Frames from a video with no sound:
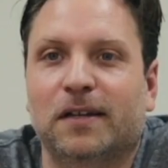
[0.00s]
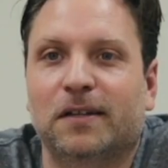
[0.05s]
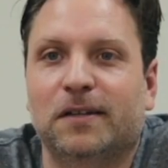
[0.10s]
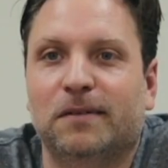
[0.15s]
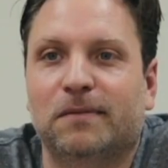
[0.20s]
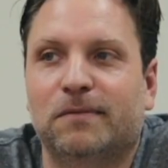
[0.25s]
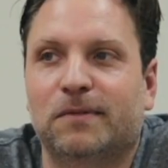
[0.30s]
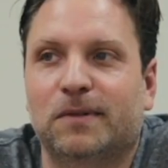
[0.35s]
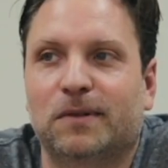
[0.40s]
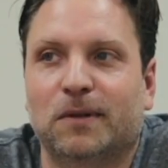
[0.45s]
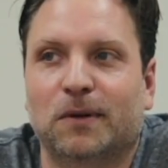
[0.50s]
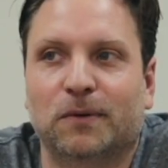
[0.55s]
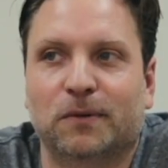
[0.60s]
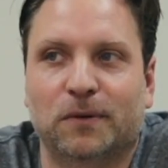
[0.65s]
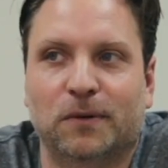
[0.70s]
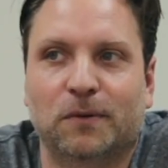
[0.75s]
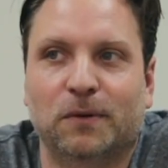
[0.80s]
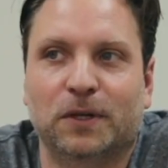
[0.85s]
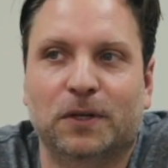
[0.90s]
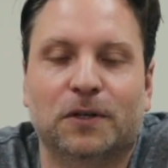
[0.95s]
you don't
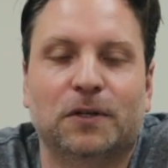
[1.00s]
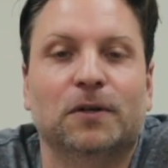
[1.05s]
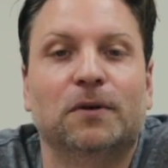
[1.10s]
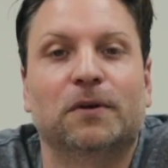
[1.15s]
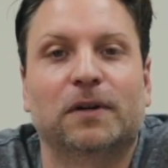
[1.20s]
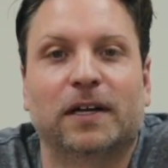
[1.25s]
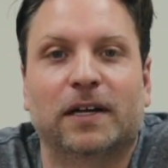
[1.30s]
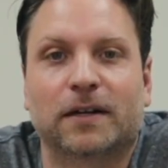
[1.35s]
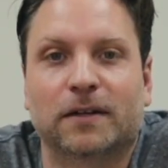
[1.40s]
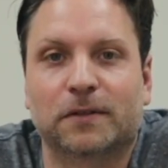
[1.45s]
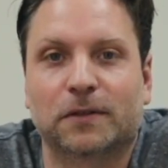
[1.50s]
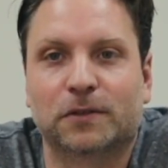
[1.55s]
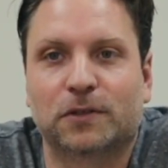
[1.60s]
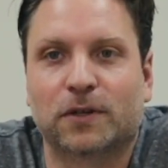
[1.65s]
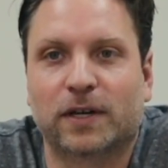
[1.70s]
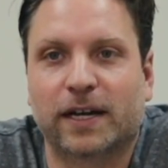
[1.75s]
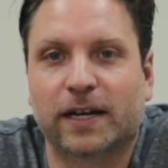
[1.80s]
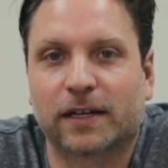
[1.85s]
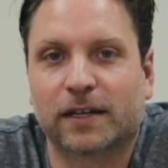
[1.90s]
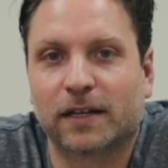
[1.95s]
know what you're doing out on the
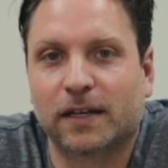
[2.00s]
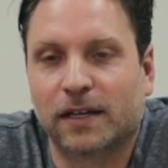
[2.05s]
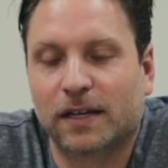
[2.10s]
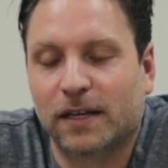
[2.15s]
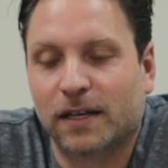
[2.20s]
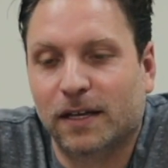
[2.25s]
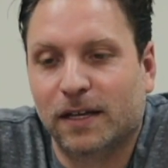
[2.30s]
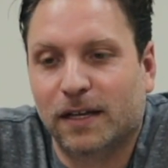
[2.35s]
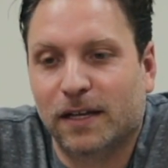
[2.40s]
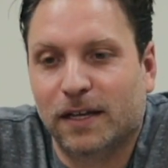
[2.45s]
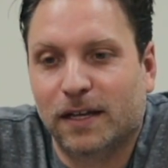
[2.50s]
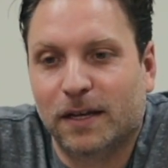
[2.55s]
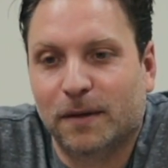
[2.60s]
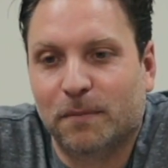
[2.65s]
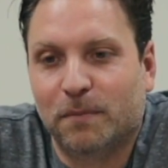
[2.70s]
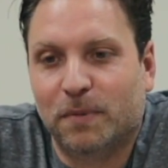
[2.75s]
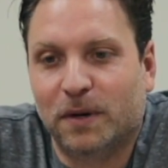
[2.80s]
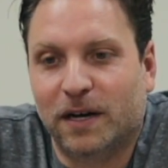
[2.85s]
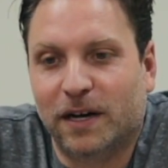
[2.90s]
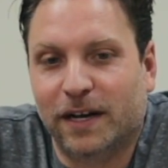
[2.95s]
track.
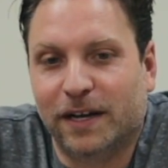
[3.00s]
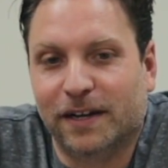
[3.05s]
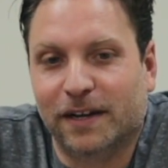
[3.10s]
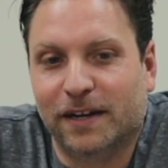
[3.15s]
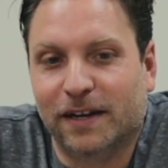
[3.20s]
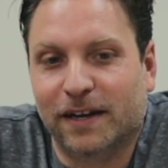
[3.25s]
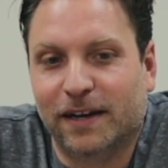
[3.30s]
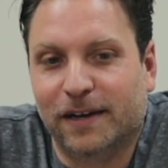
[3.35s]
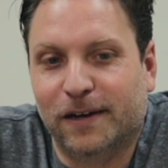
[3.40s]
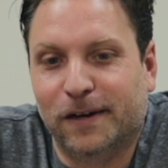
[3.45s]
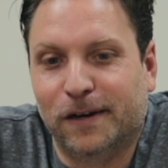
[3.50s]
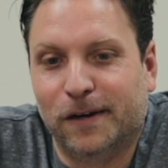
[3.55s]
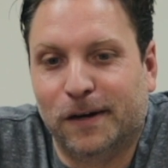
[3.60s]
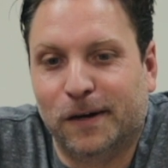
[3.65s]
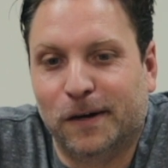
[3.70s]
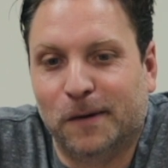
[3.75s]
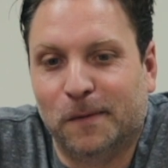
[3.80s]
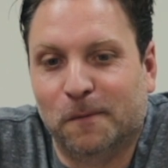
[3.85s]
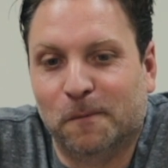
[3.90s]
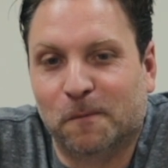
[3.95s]
But,
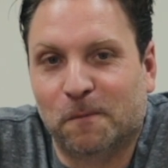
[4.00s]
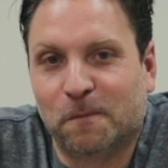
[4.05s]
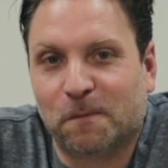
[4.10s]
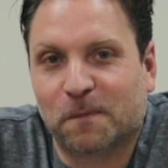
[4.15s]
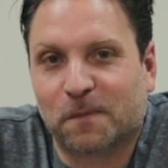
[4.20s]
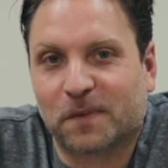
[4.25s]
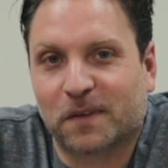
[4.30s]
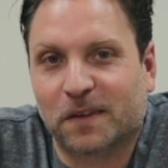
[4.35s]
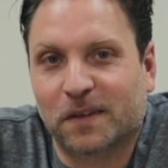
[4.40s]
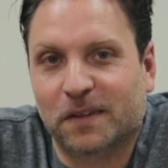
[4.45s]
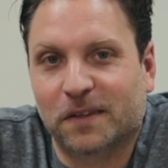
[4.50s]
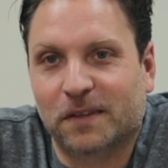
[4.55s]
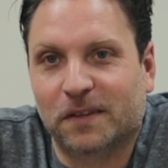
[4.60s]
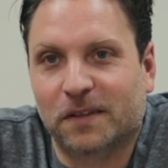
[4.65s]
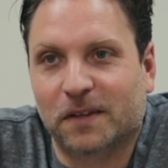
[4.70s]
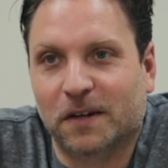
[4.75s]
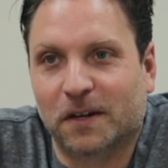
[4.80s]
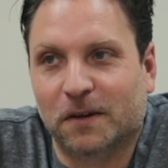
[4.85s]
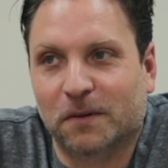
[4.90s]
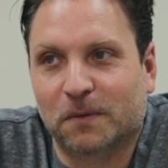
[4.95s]

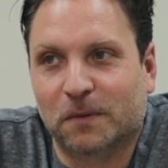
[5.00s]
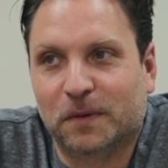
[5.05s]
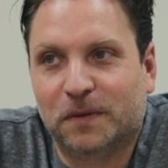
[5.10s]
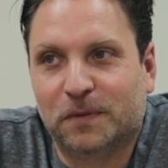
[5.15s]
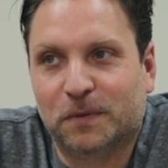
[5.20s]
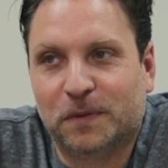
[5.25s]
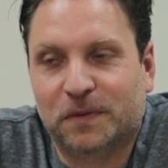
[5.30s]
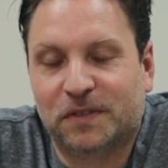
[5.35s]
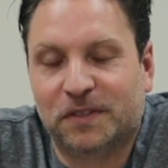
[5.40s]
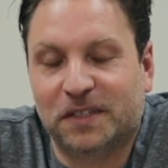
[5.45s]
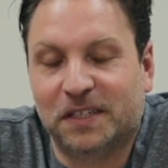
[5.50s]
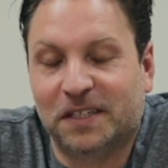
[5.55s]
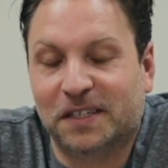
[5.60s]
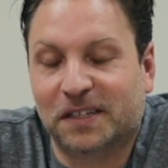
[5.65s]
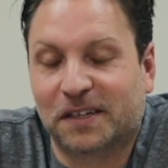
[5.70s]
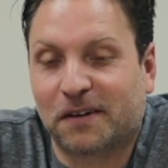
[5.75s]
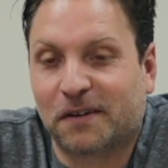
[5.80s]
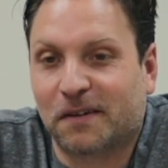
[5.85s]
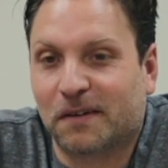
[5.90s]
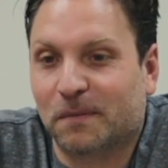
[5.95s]
we've seen
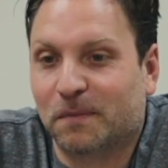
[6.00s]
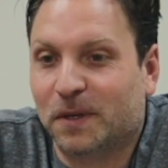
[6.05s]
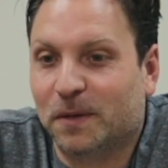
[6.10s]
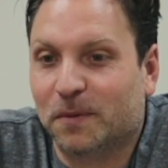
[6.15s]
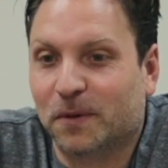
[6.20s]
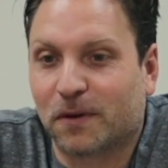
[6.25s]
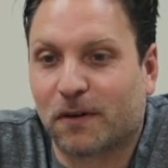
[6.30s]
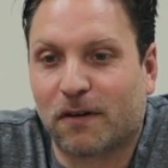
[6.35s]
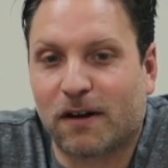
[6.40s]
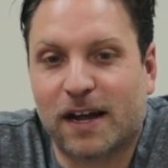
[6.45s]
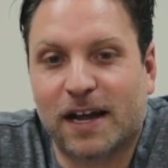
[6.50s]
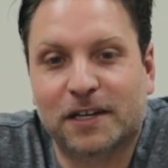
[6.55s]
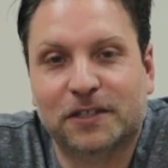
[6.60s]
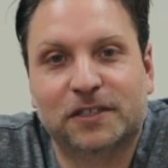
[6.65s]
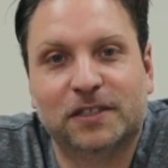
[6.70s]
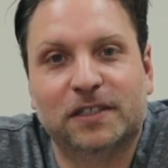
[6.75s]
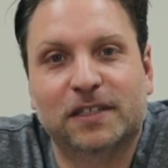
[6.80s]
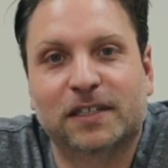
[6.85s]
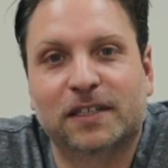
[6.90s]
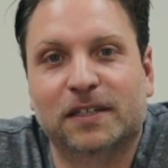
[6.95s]
it, people
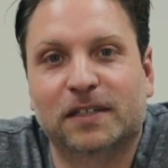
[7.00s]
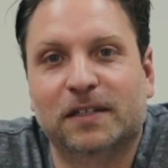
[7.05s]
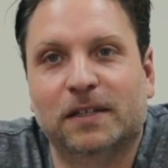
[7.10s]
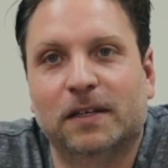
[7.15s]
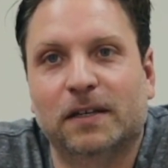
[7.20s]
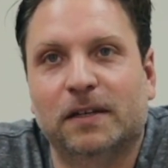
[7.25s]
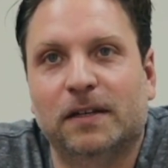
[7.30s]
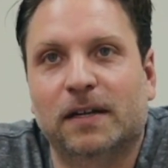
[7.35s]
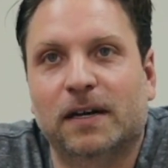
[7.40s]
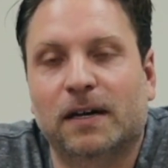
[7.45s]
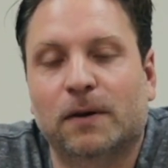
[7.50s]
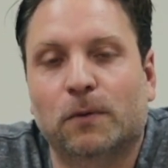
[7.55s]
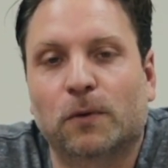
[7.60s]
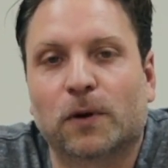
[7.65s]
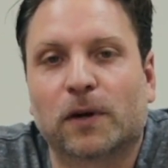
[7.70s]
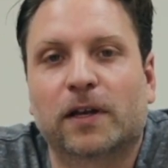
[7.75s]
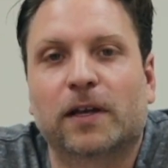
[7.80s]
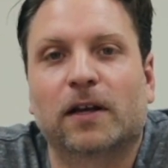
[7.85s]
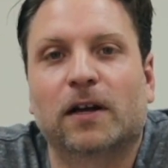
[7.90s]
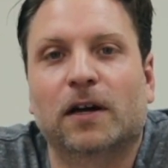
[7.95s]
crashing and not
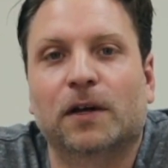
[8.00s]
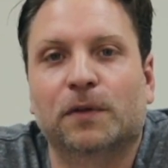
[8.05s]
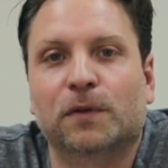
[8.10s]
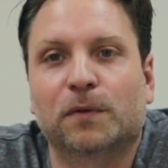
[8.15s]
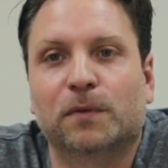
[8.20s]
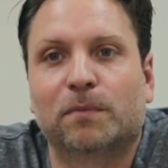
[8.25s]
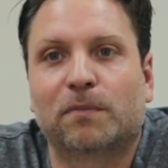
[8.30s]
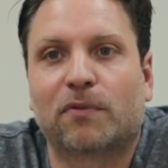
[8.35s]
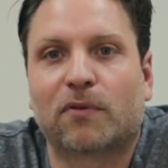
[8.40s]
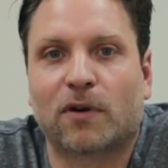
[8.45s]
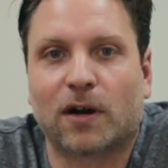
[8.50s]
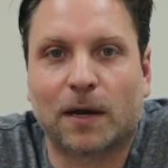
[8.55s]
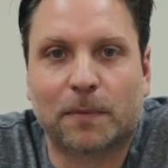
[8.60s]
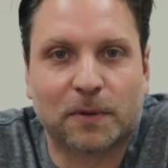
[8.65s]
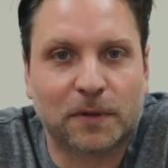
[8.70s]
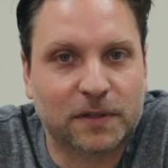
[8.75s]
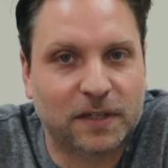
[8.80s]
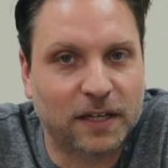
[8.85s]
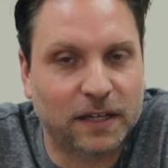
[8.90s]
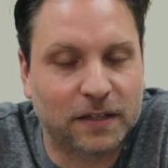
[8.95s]
working on the
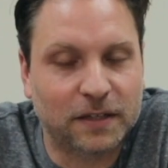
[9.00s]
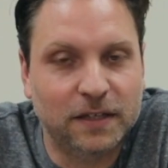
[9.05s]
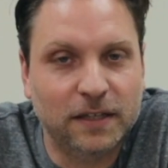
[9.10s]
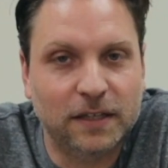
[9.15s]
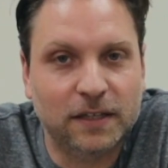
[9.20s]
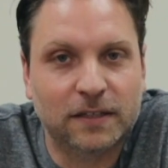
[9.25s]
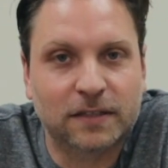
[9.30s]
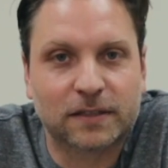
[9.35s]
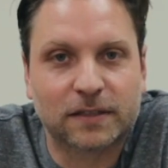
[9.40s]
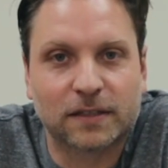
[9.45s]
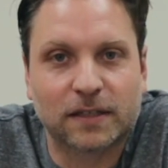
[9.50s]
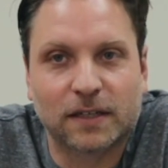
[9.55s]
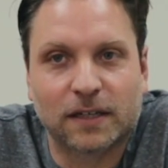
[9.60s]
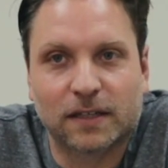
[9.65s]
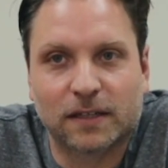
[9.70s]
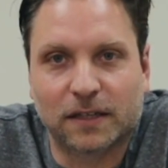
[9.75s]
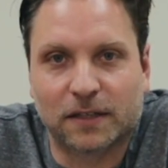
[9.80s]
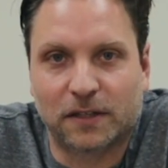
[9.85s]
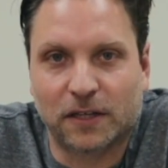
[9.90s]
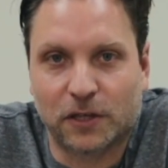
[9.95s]
proper techniques
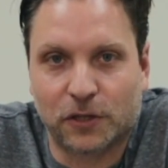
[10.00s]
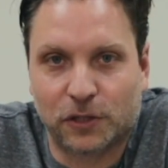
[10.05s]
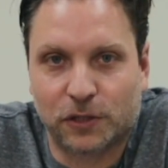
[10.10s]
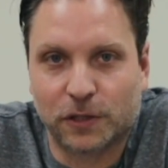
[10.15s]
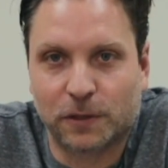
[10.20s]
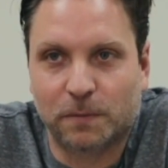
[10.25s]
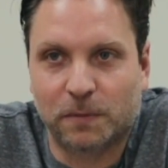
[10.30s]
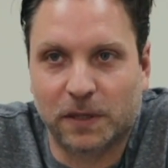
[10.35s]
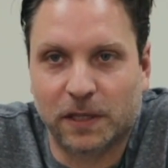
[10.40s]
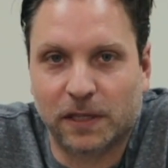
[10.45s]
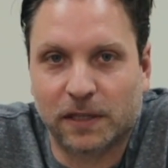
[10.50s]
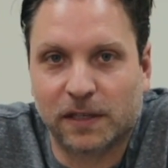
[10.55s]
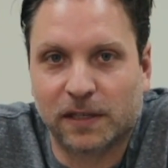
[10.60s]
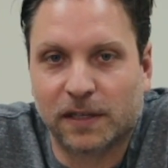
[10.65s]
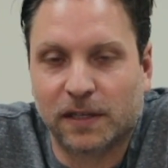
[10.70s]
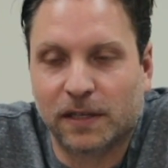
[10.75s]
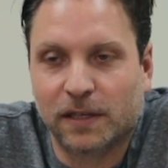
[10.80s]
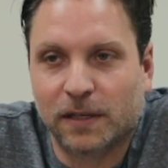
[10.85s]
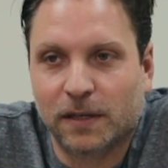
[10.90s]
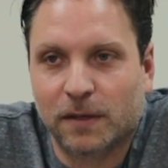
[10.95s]
that they should be.
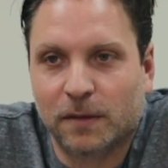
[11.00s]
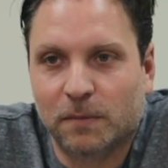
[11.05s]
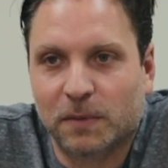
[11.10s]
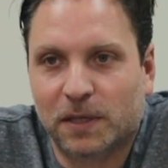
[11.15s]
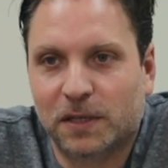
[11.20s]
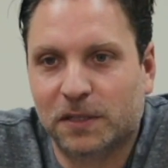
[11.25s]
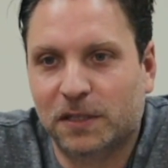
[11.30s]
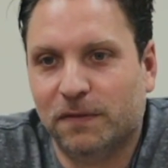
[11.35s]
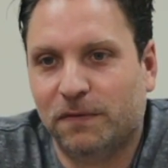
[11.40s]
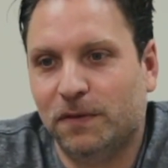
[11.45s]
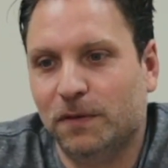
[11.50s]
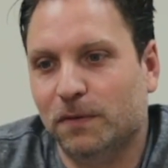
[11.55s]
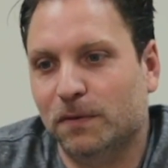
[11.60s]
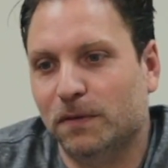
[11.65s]
Because if